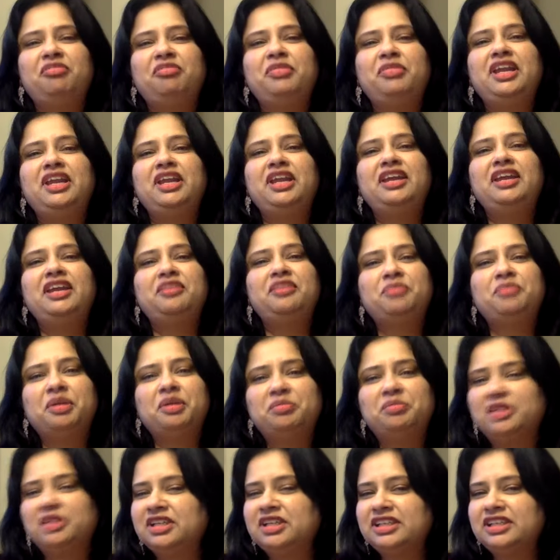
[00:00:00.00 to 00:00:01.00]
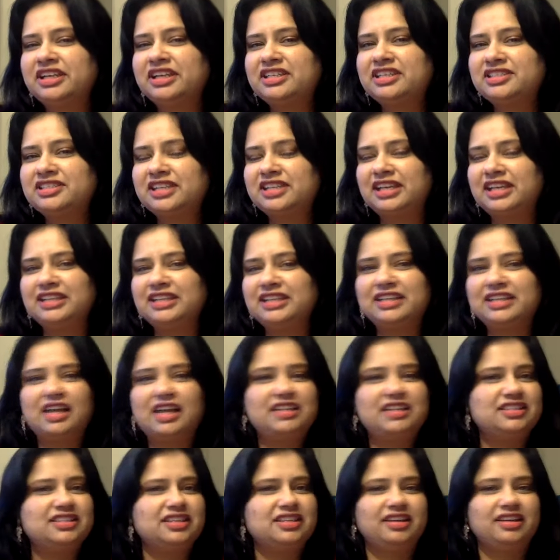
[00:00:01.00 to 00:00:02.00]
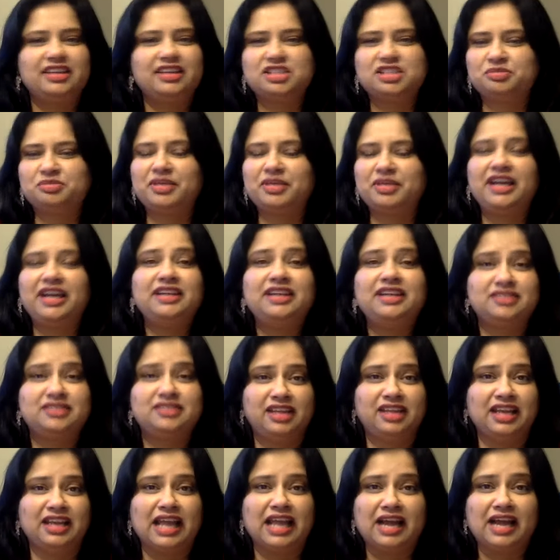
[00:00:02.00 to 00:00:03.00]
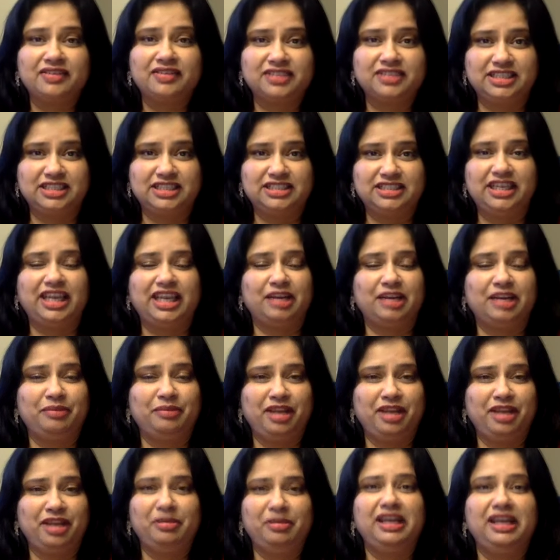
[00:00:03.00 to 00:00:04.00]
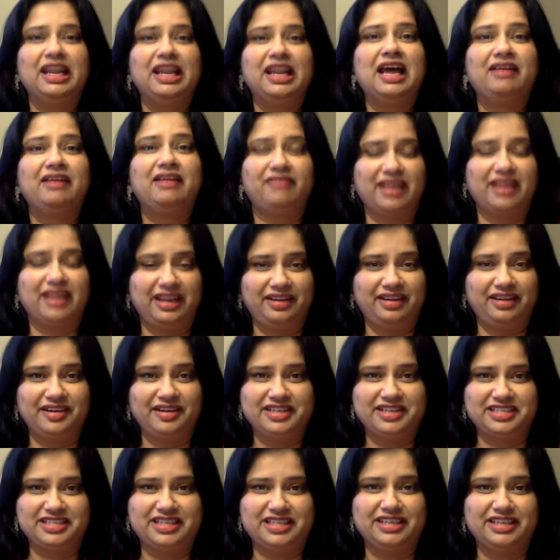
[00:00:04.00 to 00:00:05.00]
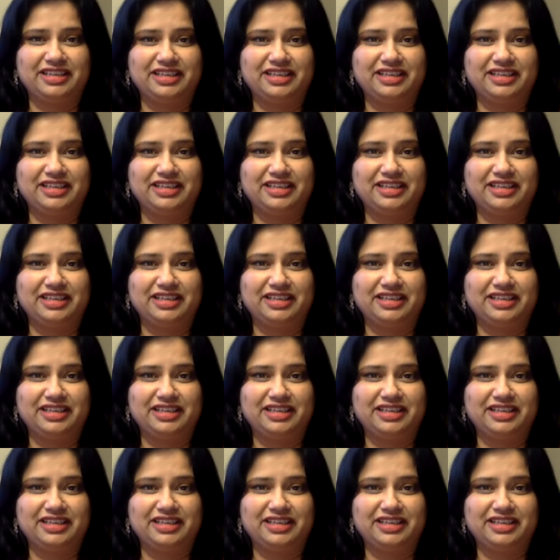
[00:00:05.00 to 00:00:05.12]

me, people, Christine not generally smiles, she laughs, and she can make me laugh like crazy.